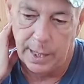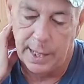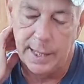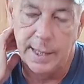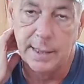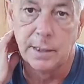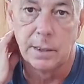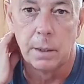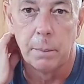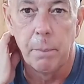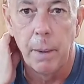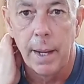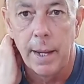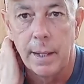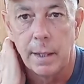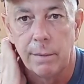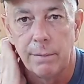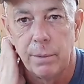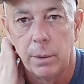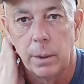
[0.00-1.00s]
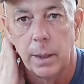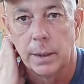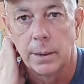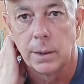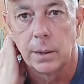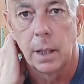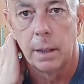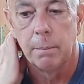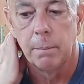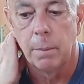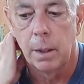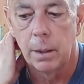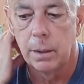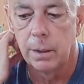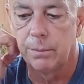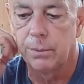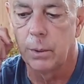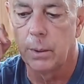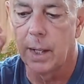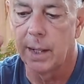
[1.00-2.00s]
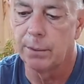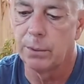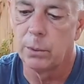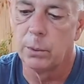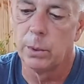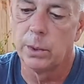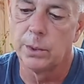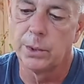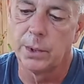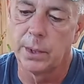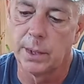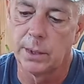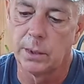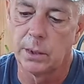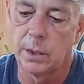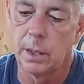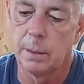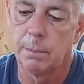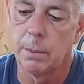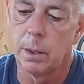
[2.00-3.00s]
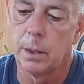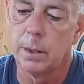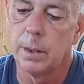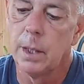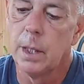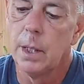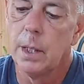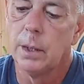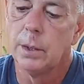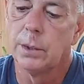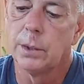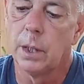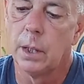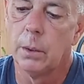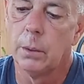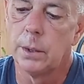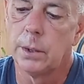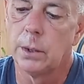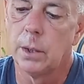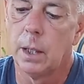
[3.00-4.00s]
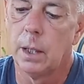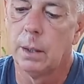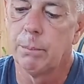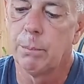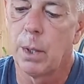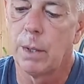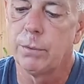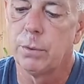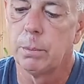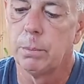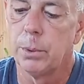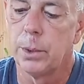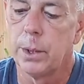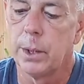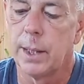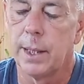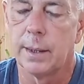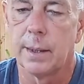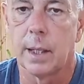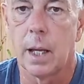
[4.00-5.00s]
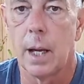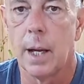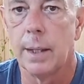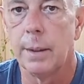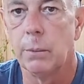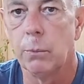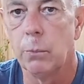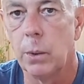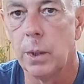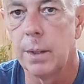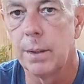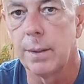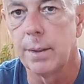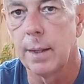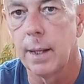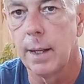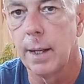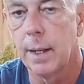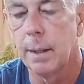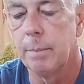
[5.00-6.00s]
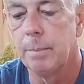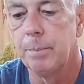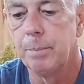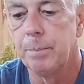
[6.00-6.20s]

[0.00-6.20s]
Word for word: ease the pain if you get sunburned, if you're outdoors and get sunburned. So it's uh, preferably you get the kind with uh,